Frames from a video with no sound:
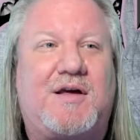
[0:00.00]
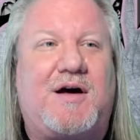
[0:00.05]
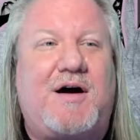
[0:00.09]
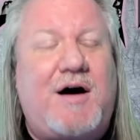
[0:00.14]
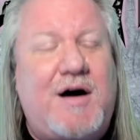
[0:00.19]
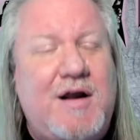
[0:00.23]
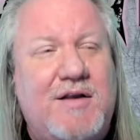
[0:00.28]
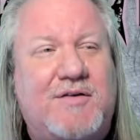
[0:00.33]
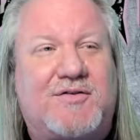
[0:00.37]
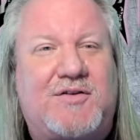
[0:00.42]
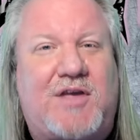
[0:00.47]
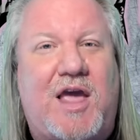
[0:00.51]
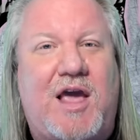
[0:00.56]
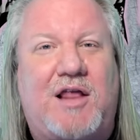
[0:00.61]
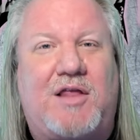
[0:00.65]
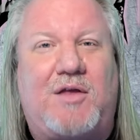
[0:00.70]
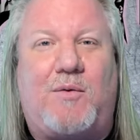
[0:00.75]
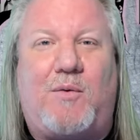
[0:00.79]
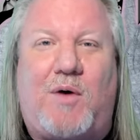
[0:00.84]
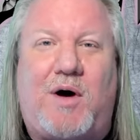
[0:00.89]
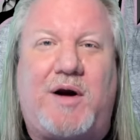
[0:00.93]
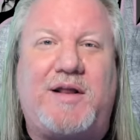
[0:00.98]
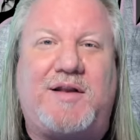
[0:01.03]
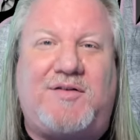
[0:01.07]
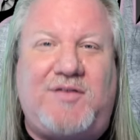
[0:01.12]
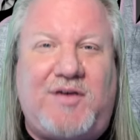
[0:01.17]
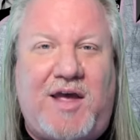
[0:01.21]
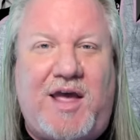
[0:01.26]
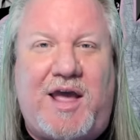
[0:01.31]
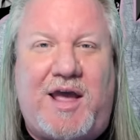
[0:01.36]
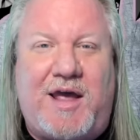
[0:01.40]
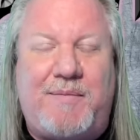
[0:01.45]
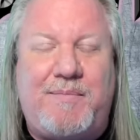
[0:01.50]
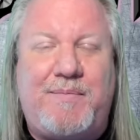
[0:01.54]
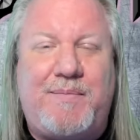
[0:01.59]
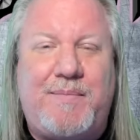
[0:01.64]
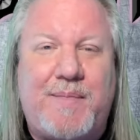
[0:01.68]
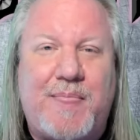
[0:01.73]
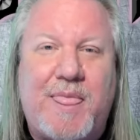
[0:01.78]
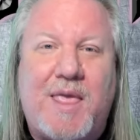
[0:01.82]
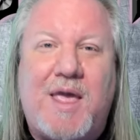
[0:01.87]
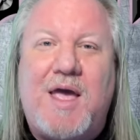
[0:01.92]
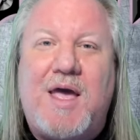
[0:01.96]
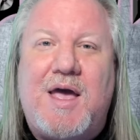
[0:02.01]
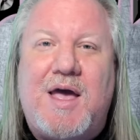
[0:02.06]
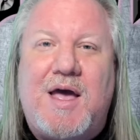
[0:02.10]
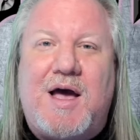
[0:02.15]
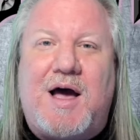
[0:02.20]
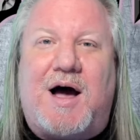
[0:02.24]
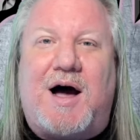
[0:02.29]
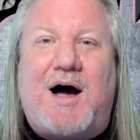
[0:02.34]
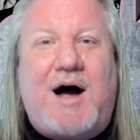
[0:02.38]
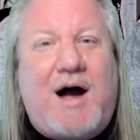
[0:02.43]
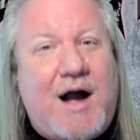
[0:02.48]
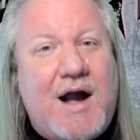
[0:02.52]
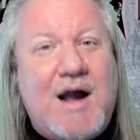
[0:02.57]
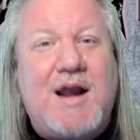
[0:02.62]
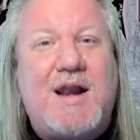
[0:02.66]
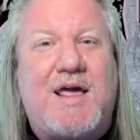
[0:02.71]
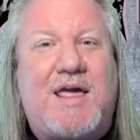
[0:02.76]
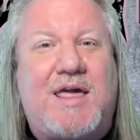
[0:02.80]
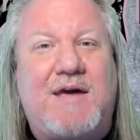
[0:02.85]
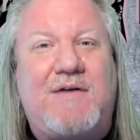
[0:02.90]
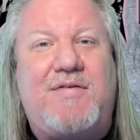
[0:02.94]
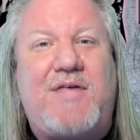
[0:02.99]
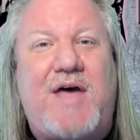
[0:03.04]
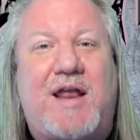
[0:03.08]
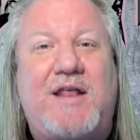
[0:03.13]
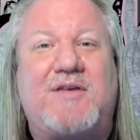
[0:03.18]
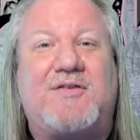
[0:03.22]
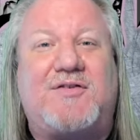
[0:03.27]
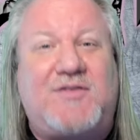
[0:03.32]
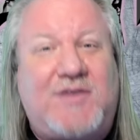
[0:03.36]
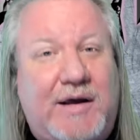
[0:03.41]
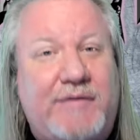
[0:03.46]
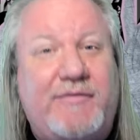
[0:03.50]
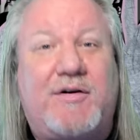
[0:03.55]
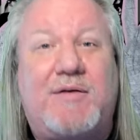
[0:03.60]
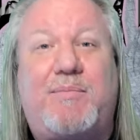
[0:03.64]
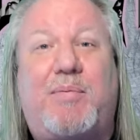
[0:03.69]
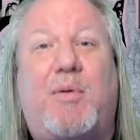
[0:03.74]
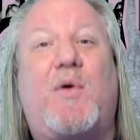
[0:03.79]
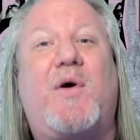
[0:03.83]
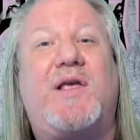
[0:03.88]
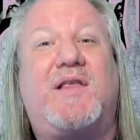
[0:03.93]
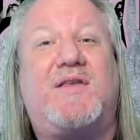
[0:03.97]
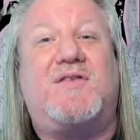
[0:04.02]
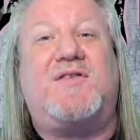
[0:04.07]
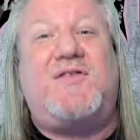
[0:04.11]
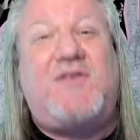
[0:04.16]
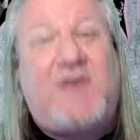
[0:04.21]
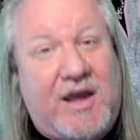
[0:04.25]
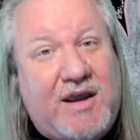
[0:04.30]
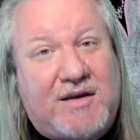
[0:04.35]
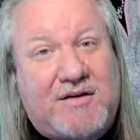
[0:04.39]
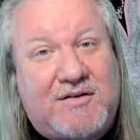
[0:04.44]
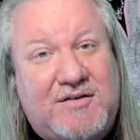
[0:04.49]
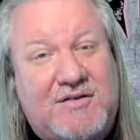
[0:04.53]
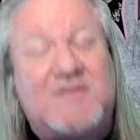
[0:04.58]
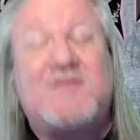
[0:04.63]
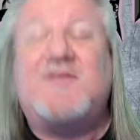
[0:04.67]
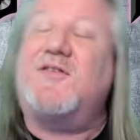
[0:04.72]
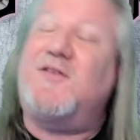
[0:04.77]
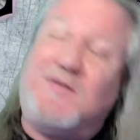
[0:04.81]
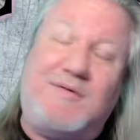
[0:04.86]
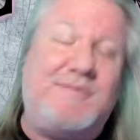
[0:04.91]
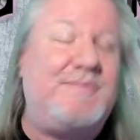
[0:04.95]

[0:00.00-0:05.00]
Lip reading: On a scale of 1 to 10, I'm going to give that a 7.6.